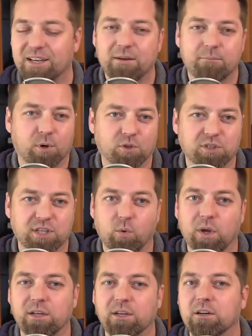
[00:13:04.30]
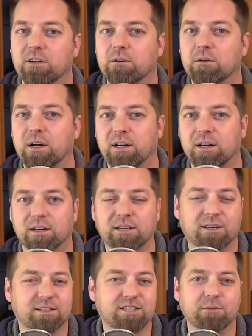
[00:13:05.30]
multi-window,
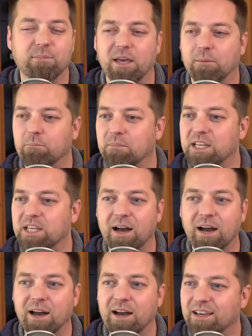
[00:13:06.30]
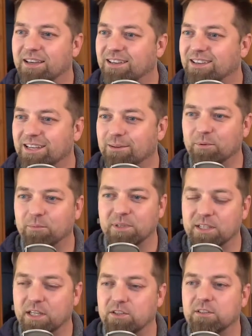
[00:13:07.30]
custom MDI
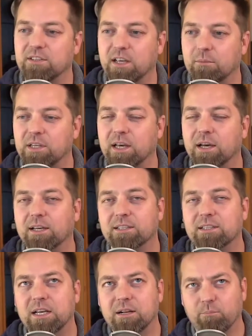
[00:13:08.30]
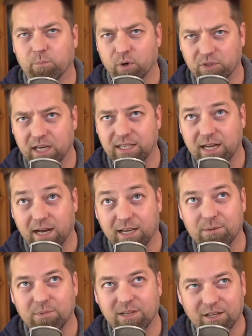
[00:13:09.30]
implementations. MDI is
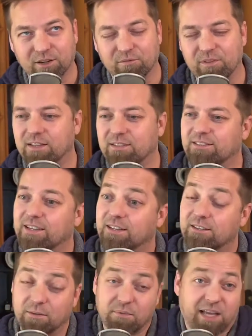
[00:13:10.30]
multi-document interface, something